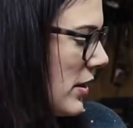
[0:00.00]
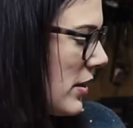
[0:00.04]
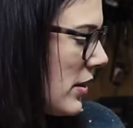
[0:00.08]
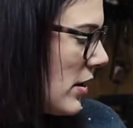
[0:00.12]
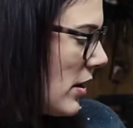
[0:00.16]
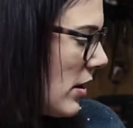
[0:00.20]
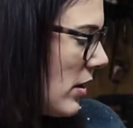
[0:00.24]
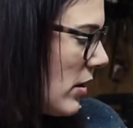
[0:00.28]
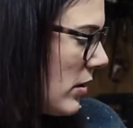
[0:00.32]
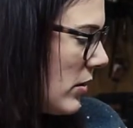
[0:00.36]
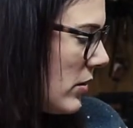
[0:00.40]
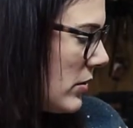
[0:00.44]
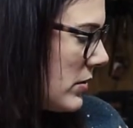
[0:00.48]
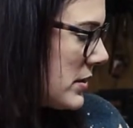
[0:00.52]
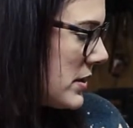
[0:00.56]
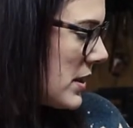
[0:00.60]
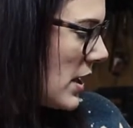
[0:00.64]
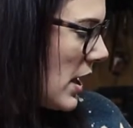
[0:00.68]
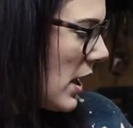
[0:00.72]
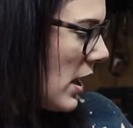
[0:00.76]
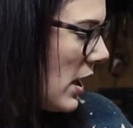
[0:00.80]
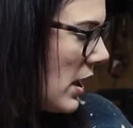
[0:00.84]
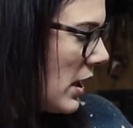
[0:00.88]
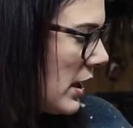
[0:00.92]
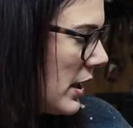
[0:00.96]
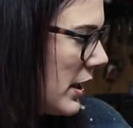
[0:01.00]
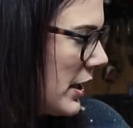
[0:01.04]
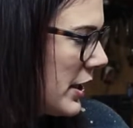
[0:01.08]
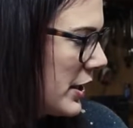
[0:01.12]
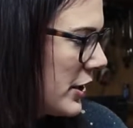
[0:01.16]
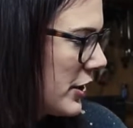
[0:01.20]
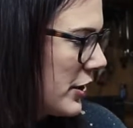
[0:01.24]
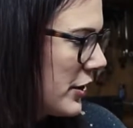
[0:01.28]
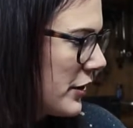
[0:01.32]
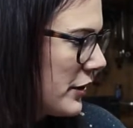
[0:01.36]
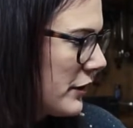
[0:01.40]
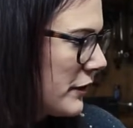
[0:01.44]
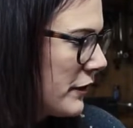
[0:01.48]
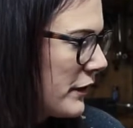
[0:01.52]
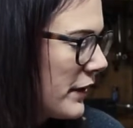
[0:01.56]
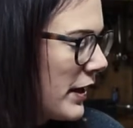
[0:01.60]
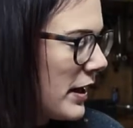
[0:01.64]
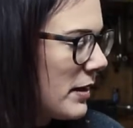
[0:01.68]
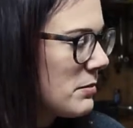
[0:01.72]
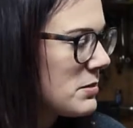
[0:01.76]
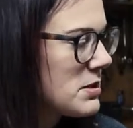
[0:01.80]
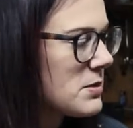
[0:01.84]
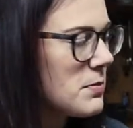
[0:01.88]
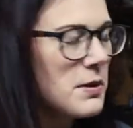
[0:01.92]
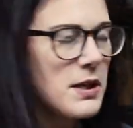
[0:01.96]
Those are your
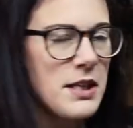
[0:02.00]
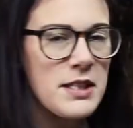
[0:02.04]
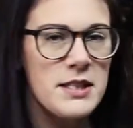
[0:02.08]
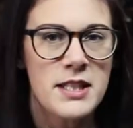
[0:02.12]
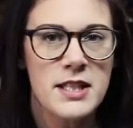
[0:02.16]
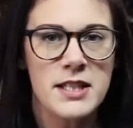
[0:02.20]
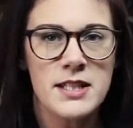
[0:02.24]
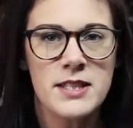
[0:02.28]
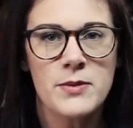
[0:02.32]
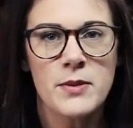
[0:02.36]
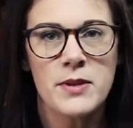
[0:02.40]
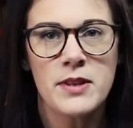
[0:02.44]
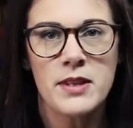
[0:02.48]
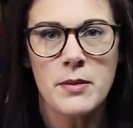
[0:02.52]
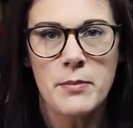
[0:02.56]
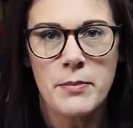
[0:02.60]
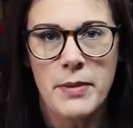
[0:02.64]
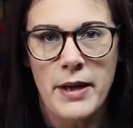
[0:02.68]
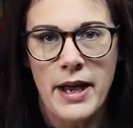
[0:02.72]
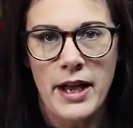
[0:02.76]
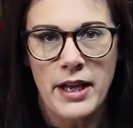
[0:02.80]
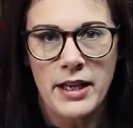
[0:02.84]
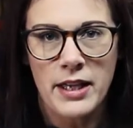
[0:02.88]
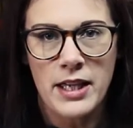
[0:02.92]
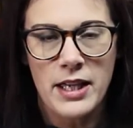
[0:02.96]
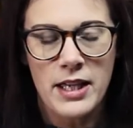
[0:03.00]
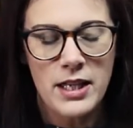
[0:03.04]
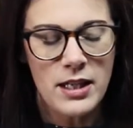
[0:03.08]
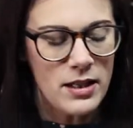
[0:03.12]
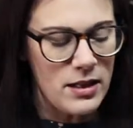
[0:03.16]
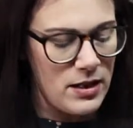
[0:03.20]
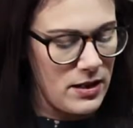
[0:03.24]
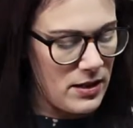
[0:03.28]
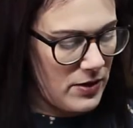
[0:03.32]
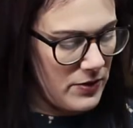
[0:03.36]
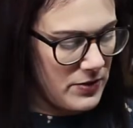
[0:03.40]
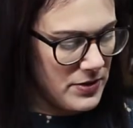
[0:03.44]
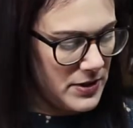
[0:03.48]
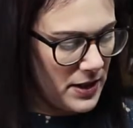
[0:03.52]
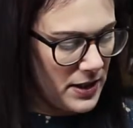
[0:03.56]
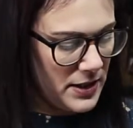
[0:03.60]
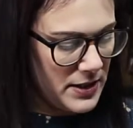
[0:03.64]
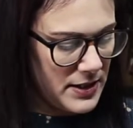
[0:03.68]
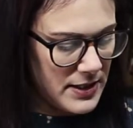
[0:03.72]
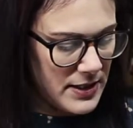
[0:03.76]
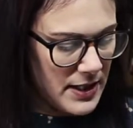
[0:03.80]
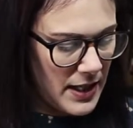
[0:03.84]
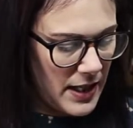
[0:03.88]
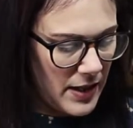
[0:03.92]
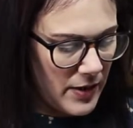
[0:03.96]
framed pieces with the backing. Those
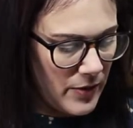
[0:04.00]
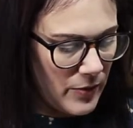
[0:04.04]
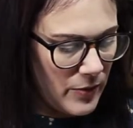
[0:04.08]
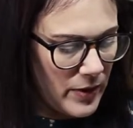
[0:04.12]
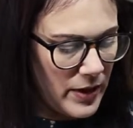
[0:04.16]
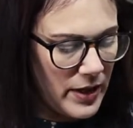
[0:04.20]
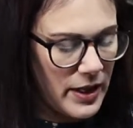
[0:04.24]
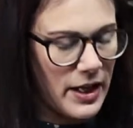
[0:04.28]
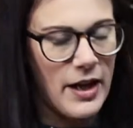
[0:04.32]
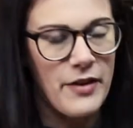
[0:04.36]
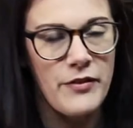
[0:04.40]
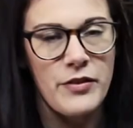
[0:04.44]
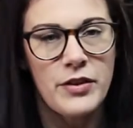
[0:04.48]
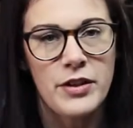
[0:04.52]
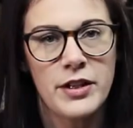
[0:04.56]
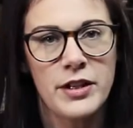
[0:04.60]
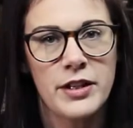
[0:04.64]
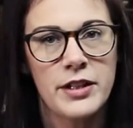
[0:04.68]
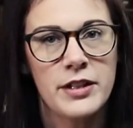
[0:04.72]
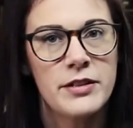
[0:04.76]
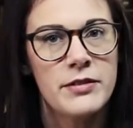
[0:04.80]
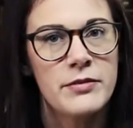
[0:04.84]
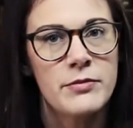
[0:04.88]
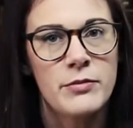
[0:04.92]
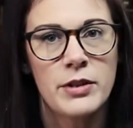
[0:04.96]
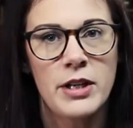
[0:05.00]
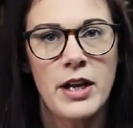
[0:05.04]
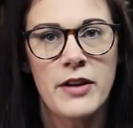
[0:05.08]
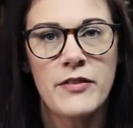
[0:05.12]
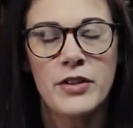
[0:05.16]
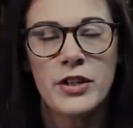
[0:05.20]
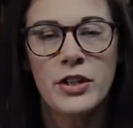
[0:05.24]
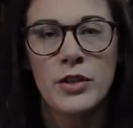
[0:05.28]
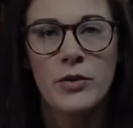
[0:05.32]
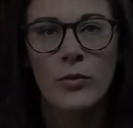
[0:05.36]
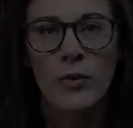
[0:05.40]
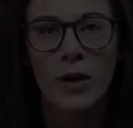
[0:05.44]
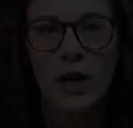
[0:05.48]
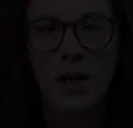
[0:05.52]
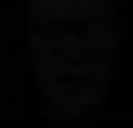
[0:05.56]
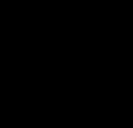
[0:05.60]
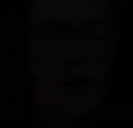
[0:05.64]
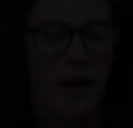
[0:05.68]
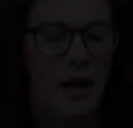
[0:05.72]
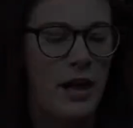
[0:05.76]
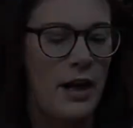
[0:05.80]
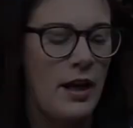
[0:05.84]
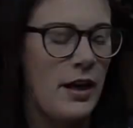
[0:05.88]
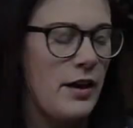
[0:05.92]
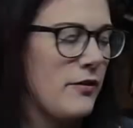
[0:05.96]
can say whatever you want.
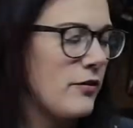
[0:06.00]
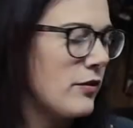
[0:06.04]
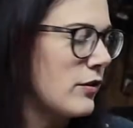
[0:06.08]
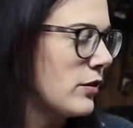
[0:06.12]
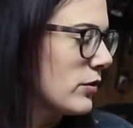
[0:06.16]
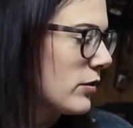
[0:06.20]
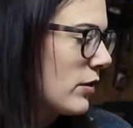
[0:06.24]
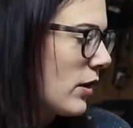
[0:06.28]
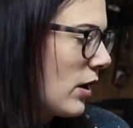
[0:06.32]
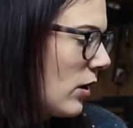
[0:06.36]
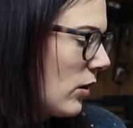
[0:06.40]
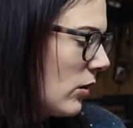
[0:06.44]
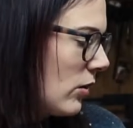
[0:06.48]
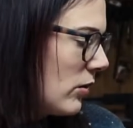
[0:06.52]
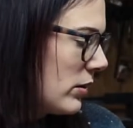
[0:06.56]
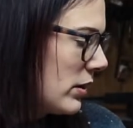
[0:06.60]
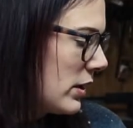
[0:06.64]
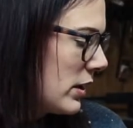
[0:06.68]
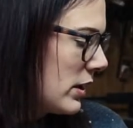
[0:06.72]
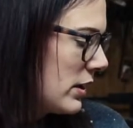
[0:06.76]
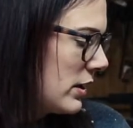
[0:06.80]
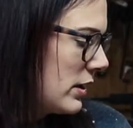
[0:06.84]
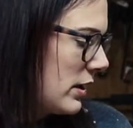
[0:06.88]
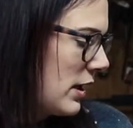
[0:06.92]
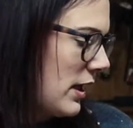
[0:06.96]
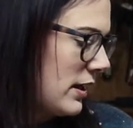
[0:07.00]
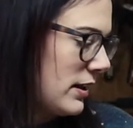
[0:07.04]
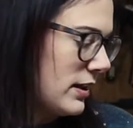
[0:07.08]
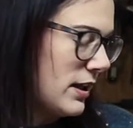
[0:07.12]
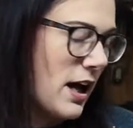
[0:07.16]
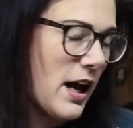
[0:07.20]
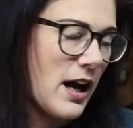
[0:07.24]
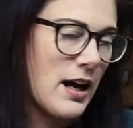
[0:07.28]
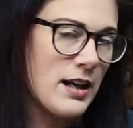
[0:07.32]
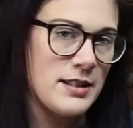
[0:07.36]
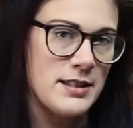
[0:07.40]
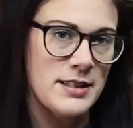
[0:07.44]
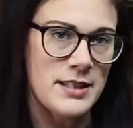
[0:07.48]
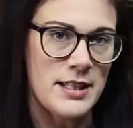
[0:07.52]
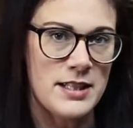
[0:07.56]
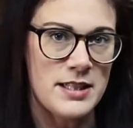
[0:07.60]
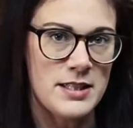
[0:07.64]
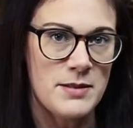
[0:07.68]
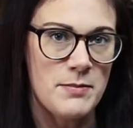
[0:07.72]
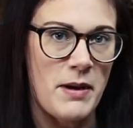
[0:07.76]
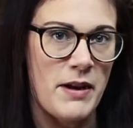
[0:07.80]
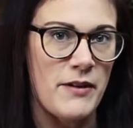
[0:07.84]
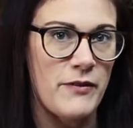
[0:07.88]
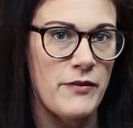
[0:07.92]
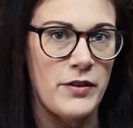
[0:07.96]
I've grown a lot
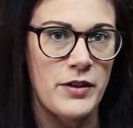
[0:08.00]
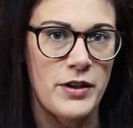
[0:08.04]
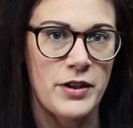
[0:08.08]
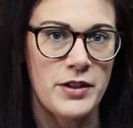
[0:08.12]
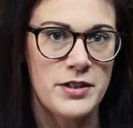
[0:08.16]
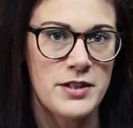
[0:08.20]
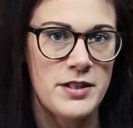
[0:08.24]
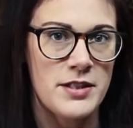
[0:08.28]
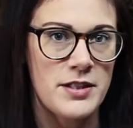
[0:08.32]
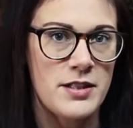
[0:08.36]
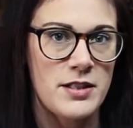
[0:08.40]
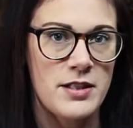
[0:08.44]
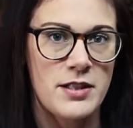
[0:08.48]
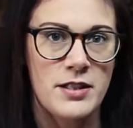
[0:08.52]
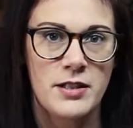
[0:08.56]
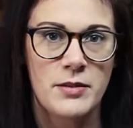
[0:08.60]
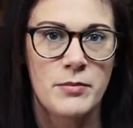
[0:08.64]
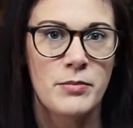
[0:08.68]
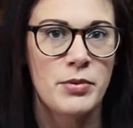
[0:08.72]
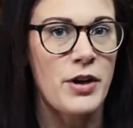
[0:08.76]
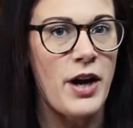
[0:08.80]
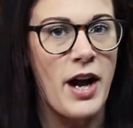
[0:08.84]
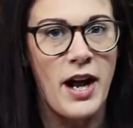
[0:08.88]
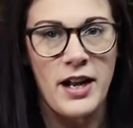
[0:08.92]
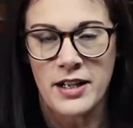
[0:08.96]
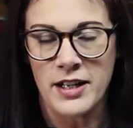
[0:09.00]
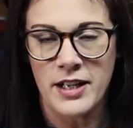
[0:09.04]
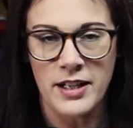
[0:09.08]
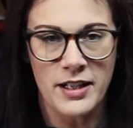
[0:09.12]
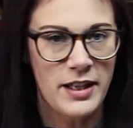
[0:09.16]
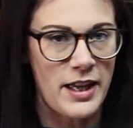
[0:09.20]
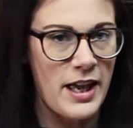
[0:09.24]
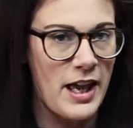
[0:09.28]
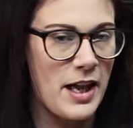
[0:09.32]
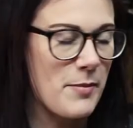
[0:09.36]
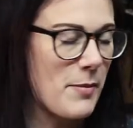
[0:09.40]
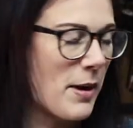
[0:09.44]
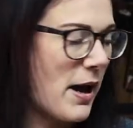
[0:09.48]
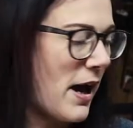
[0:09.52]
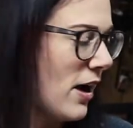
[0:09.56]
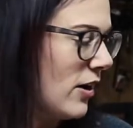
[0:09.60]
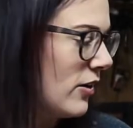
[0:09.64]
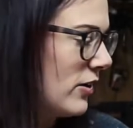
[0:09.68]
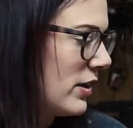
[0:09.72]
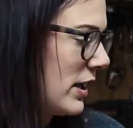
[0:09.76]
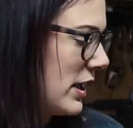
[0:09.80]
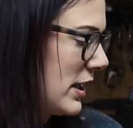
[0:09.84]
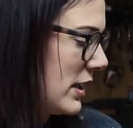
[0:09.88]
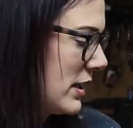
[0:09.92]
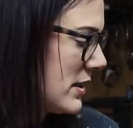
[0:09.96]
since my first product came
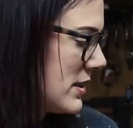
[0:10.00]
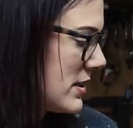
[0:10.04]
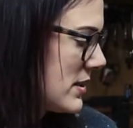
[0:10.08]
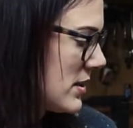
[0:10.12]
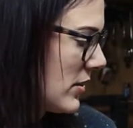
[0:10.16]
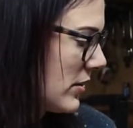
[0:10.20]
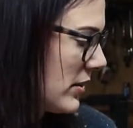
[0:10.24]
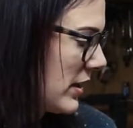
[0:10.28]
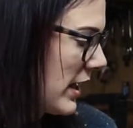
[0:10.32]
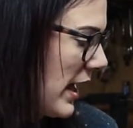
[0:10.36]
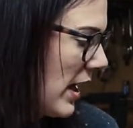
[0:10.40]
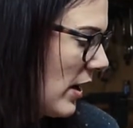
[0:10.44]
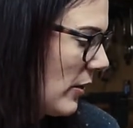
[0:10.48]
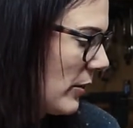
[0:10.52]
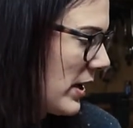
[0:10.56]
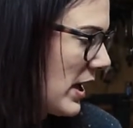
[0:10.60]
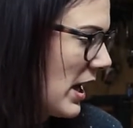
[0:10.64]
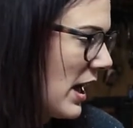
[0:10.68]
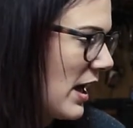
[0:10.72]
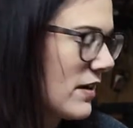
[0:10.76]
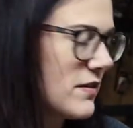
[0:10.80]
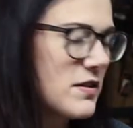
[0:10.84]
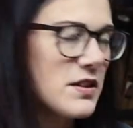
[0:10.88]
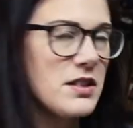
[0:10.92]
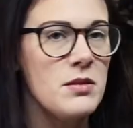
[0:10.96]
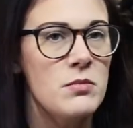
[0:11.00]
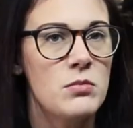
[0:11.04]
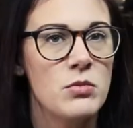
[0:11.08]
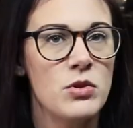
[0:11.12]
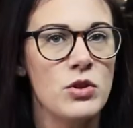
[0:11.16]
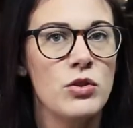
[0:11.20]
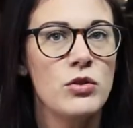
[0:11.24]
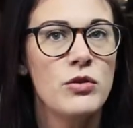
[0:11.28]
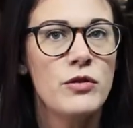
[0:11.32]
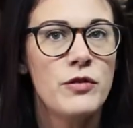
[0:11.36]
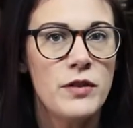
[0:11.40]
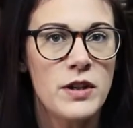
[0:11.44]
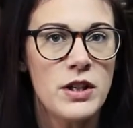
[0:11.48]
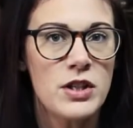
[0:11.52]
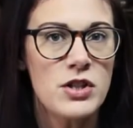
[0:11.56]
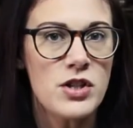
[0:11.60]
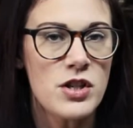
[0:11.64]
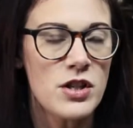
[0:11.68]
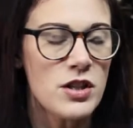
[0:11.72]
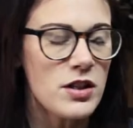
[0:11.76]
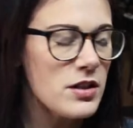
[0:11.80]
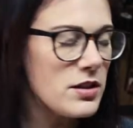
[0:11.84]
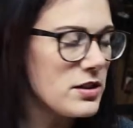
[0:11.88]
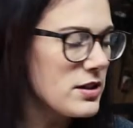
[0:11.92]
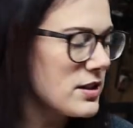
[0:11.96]
out, and so now we have some new
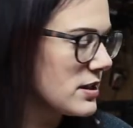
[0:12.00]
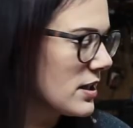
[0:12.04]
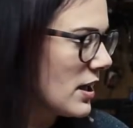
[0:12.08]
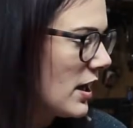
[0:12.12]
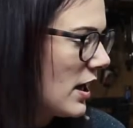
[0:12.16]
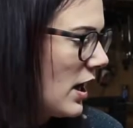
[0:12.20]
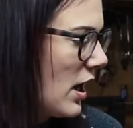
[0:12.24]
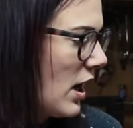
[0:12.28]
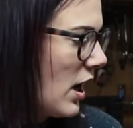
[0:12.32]
features.